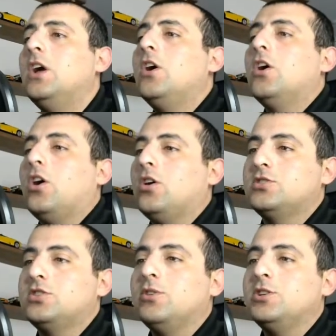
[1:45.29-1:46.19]
Also,
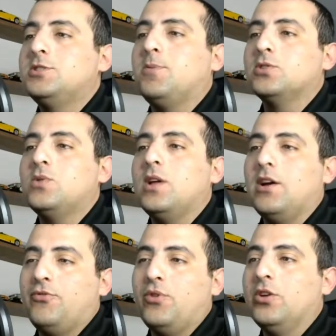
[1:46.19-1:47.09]
each box will have
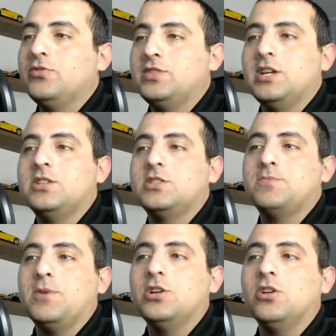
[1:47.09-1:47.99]
one of 6
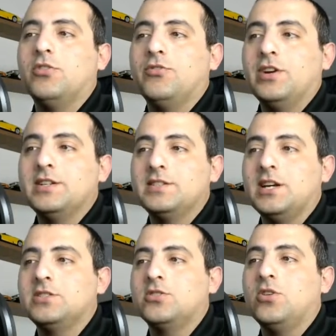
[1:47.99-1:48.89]
special oversized
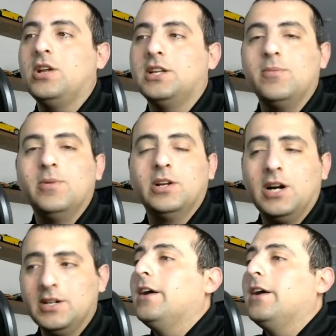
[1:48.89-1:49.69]
collectible cards.